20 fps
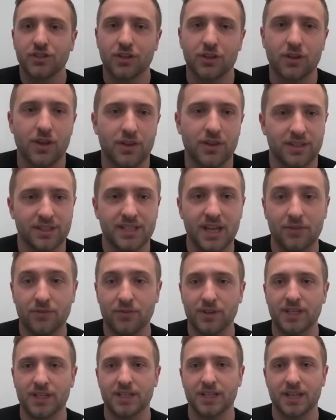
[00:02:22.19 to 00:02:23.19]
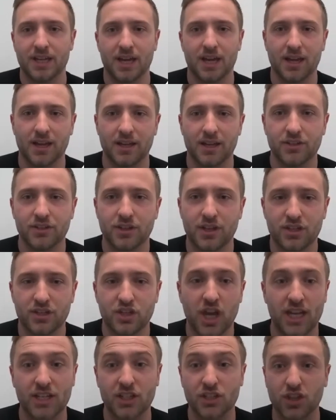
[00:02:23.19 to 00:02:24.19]
So it definitely
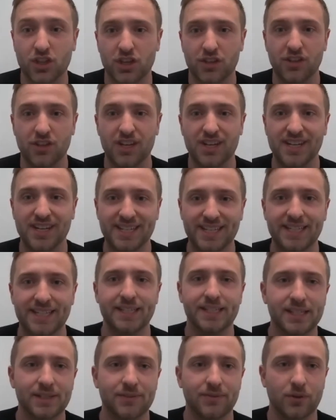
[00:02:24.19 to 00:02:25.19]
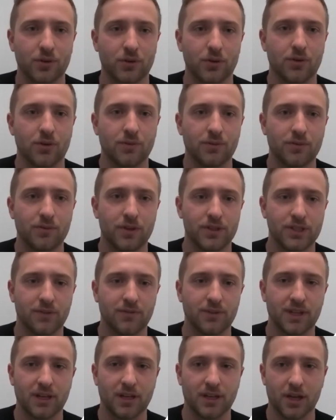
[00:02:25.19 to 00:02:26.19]
changed the needs for
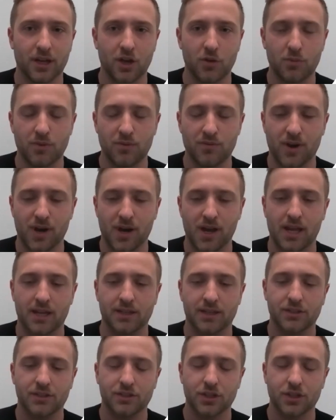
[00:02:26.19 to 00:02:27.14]
something like open finance.